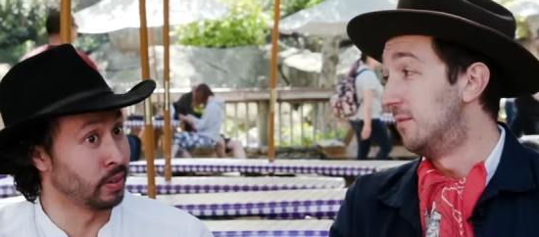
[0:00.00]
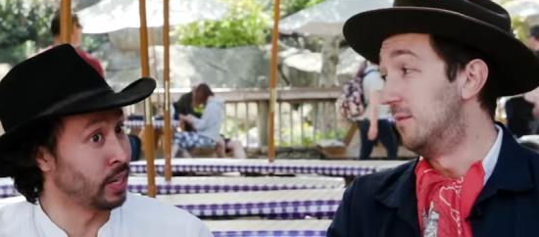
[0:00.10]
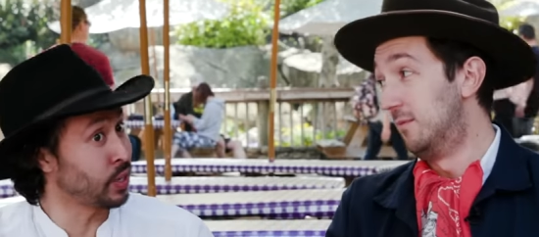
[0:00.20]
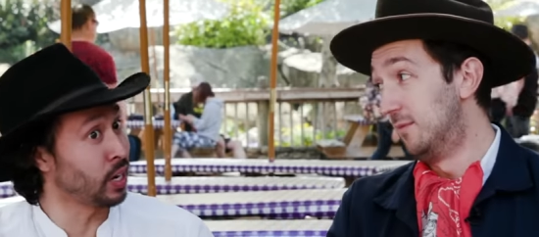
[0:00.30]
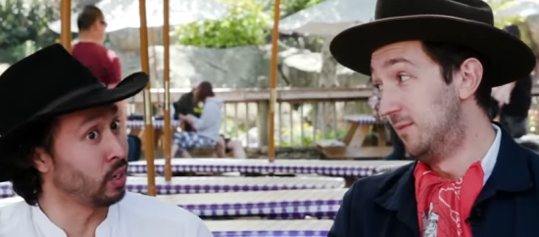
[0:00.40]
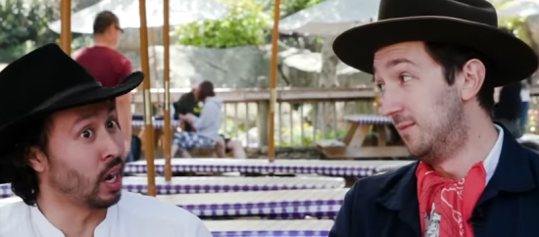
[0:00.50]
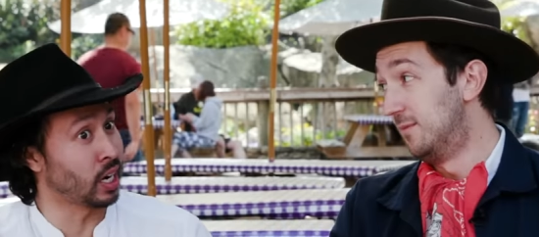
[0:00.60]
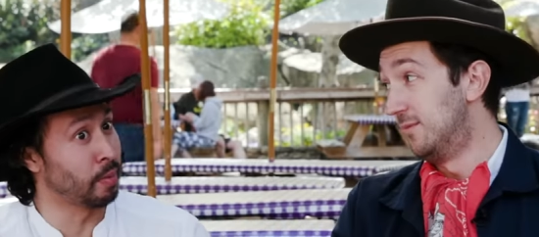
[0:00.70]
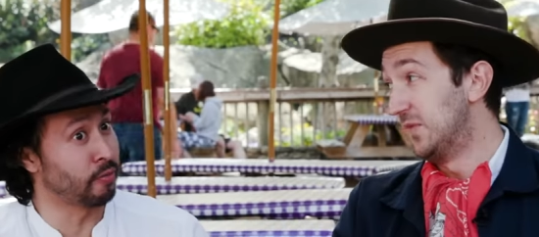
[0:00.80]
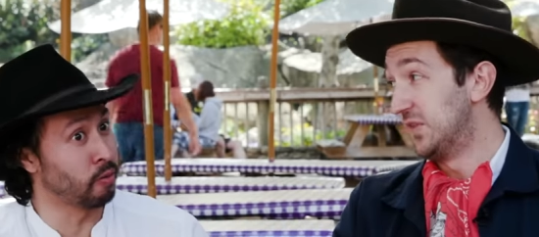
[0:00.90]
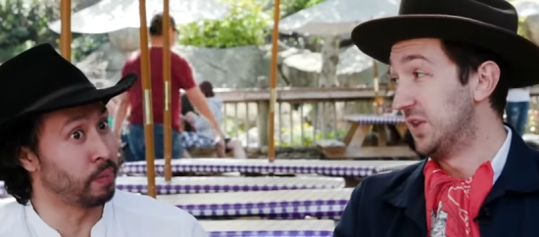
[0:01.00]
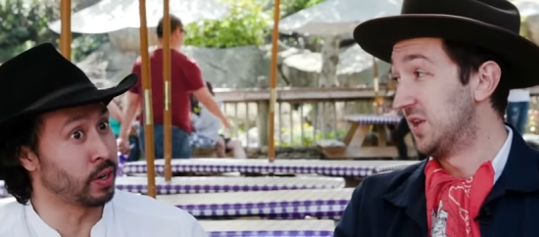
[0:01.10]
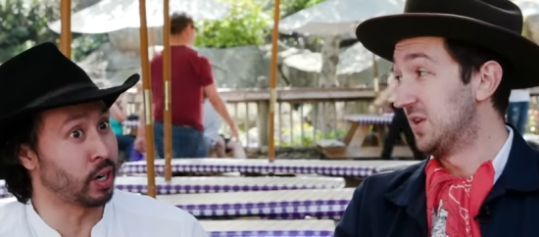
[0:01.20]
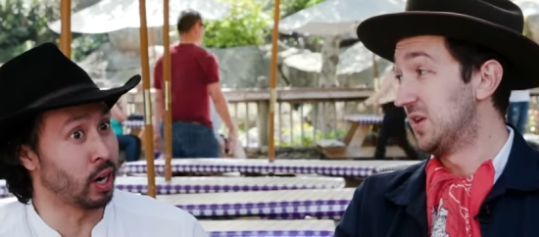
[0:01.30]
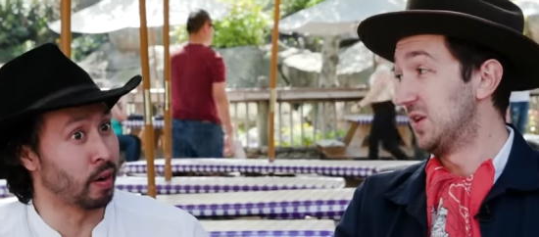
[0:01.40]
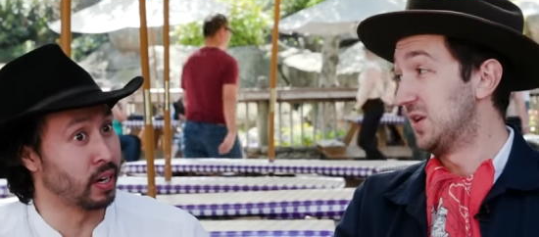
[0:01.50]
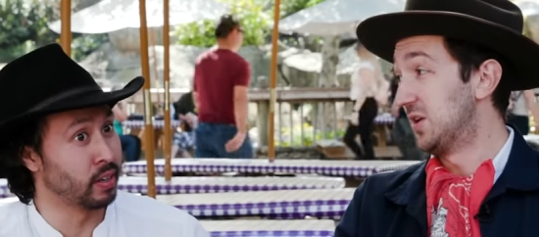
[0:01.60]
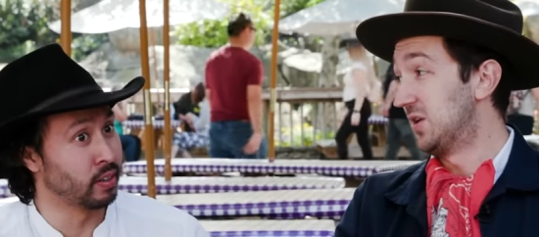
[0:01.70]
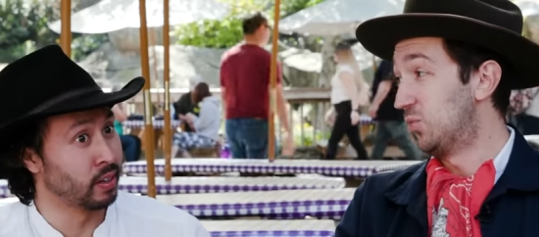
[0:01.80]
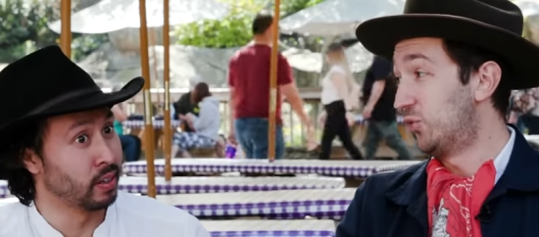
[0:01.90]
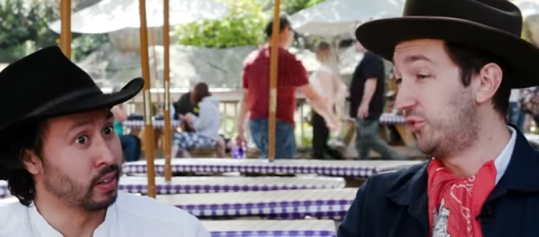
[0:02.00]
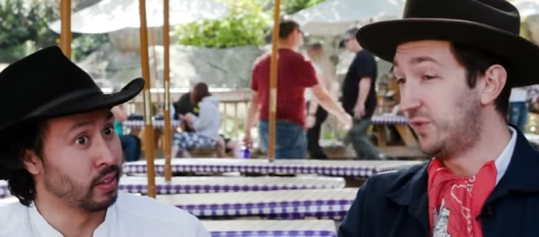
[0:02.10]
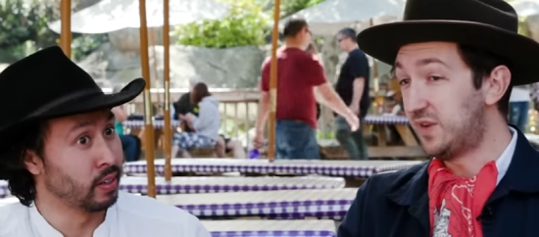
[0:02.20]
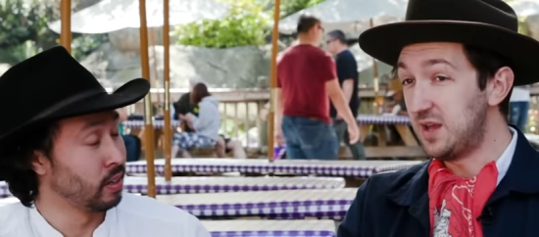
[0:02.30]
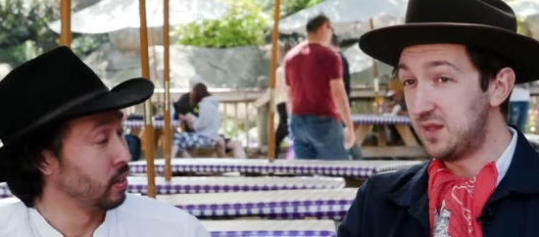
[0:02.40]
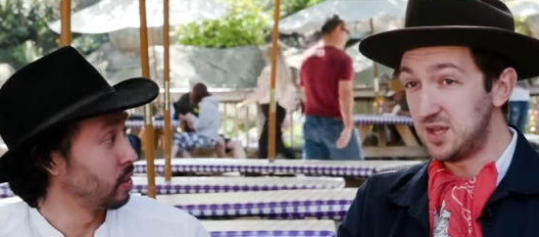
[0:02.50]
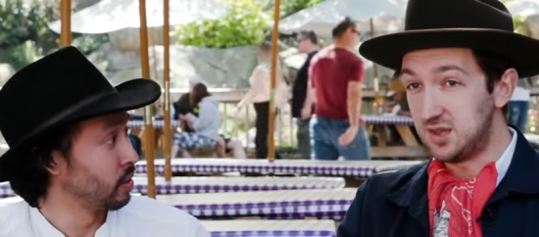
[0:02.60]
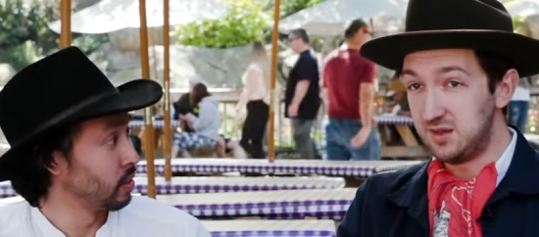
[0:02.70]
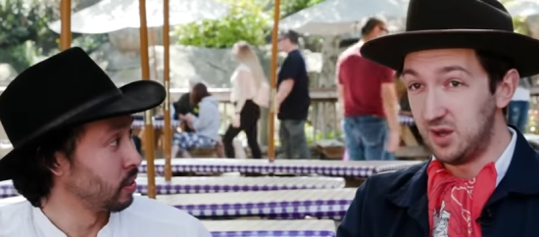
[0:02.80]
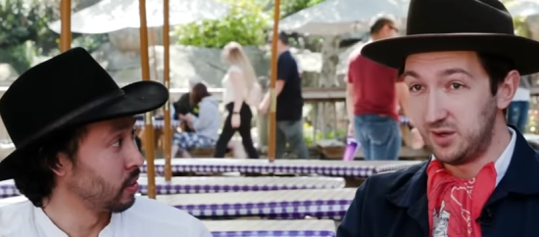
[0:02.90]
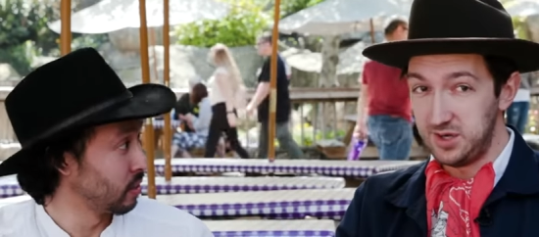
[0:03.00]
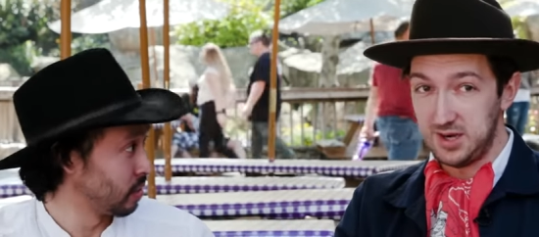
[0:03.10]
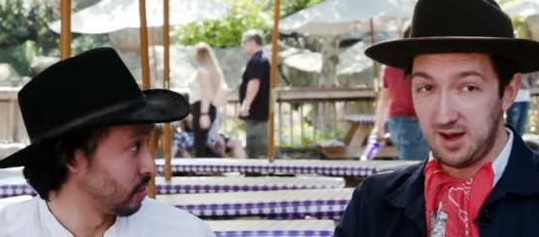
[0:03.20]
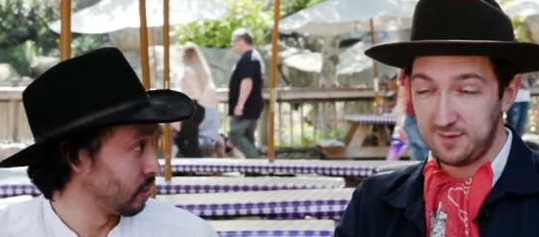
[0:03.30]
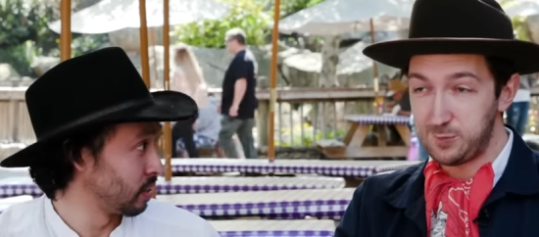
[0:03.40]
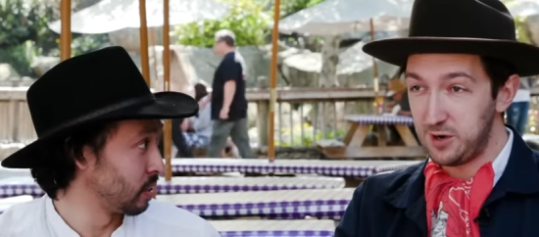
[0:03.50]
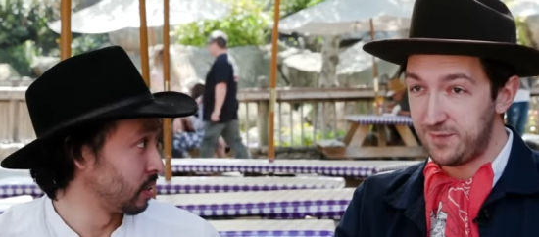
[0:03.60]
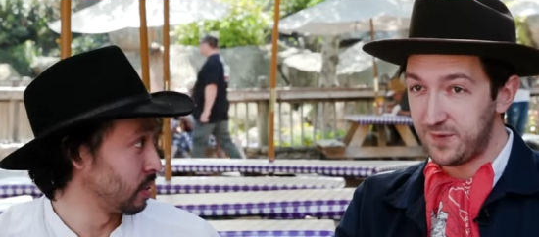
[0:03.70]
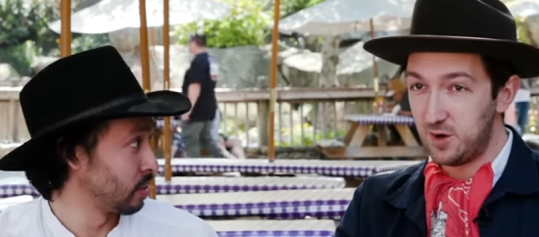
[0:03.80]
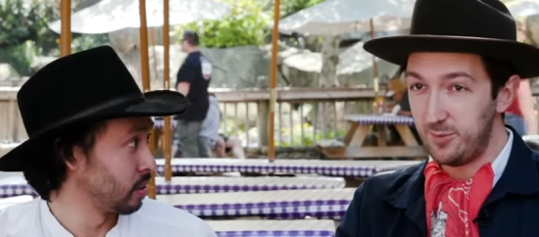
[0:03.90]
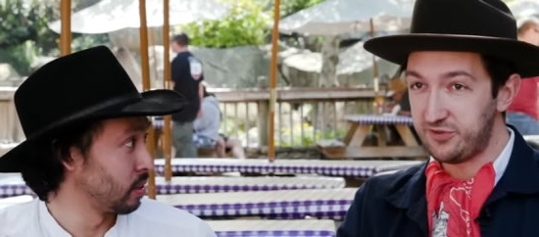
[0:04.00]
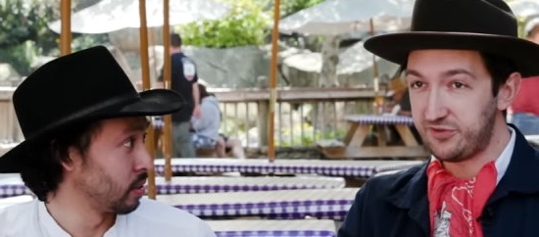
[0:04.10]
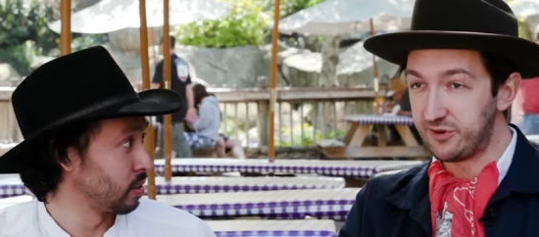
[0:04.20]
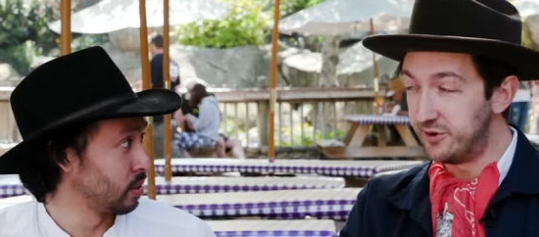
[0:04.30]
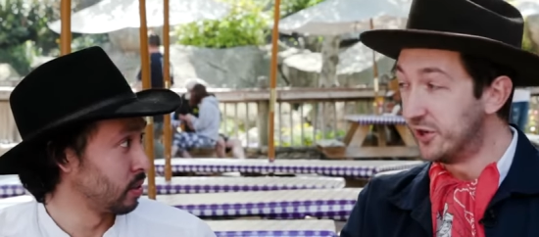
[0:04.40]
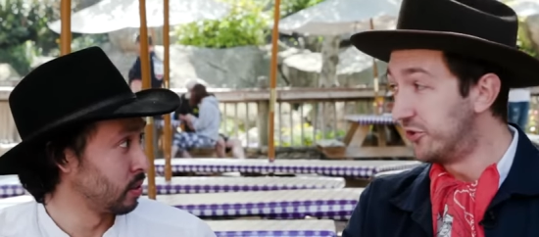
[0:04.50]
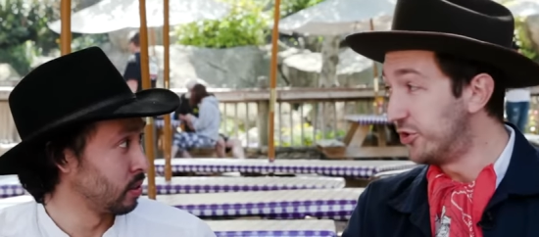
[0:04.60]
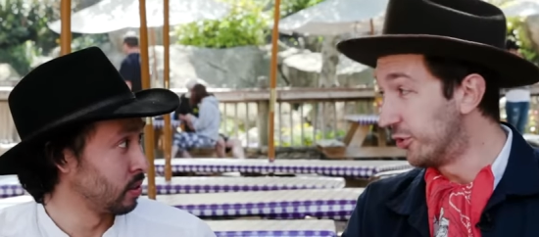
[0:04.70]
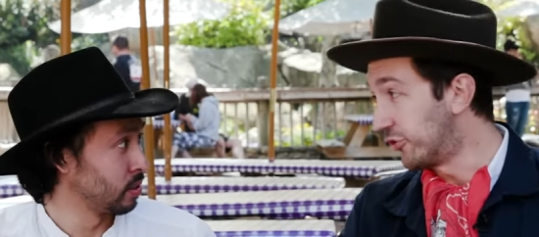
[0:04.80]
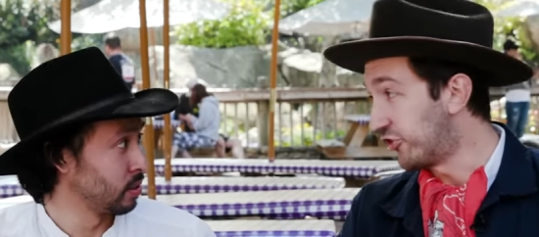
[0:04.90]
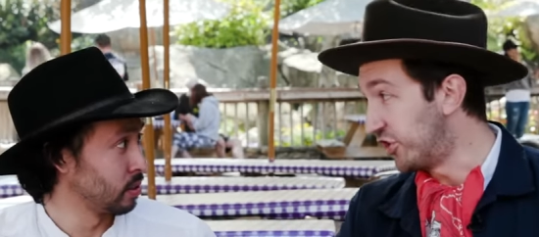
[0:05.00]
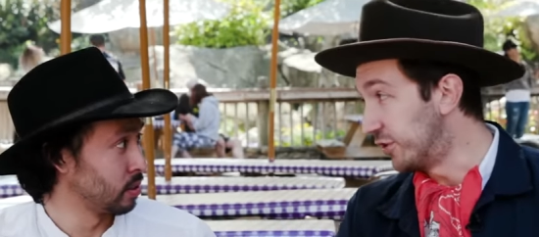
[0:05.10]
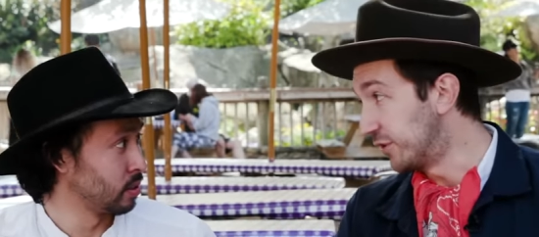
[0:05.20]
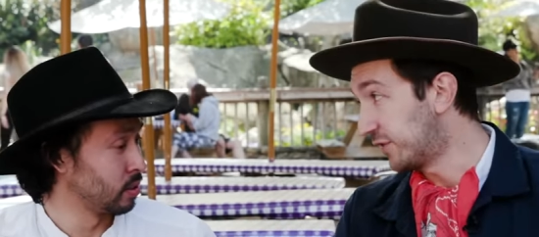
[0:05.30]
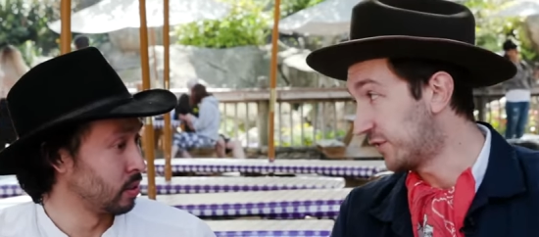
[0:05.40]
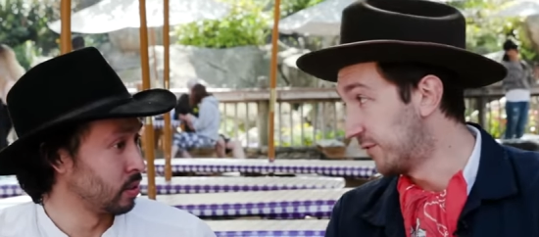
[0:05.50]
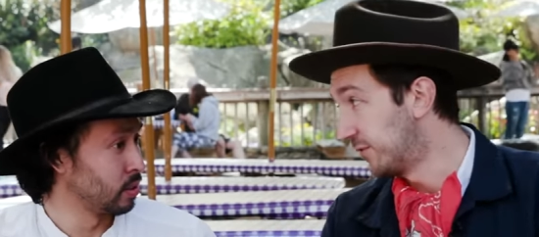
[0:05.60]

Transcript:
Speaker 1: Uh, that's saying a lot coming from Beer Gara. Would you say that
Speaker 2: uh, Knott's Berry Farm has turned into your Cheers?